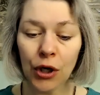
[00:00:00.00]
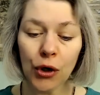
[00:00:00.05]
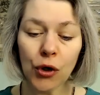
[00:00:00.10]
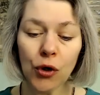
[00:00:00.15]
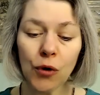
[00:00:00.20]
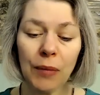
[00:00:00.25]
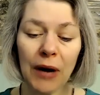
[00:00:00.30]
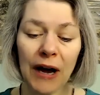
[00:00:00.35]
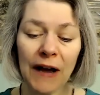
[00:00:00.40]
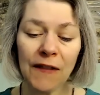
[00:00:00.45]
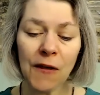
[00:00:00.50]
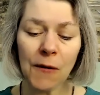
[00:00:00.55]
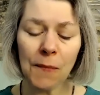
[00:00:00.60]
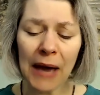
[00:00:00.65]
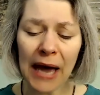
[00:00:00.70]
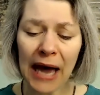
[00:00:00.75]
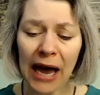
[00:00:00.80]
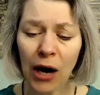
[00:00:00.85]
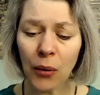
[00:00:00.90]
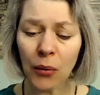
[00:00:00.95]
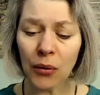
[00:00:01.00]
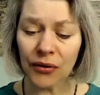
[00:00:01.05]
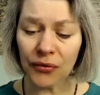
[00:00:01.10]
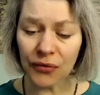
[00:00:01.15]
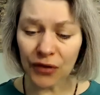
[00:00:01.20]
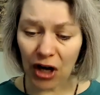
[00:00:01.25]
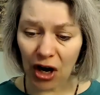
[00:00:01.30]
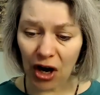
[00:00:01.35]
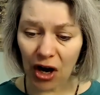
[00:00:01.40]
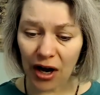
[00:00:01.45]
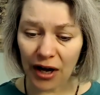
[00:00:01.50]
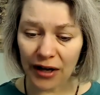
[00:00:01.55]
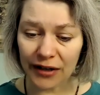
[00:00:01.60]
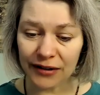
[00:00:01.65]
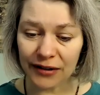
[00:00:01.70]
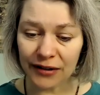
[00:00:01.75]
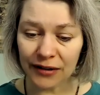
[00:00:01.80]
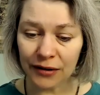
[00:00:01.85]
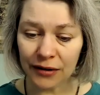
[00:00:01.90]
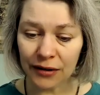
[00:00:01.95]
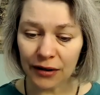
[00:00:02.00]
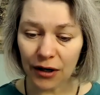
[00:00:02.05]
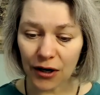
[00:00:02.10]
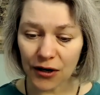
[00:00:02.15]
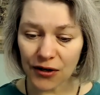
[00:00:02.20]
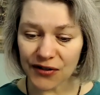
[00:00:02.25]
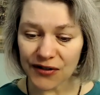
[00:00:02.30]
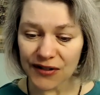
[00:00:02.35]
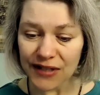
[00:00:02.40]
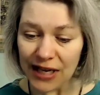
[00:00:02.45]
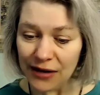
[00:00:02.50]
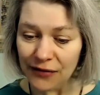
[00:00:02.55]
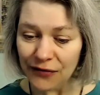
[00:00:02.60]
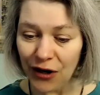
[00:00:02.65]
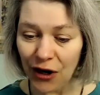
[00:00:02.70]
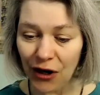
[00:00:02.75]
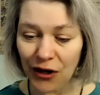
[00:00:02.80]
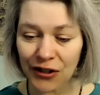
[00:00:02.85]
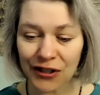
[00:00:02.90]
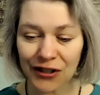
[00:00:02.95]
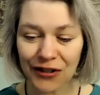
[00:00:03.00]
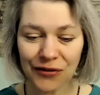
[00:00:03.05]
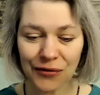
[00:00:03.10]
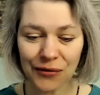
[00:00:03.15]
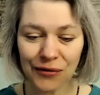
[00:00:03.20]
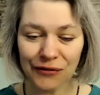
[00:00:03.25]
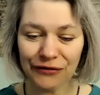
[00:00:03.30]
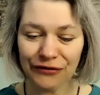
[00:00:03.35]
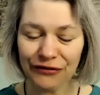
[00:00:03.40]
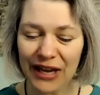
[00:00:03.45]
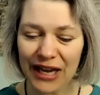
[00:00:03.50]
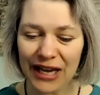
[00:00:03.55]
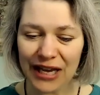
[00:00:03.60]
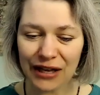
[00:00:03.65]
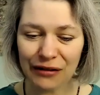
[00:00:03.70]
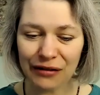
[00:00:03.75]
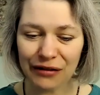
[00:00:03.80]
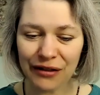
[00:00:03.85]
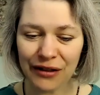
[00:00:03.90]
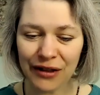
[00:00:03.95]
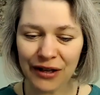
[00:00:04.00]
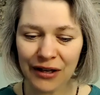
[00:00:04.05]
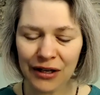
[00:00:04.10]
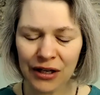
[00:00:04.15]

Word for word: who by the power of God are safeguarded through faith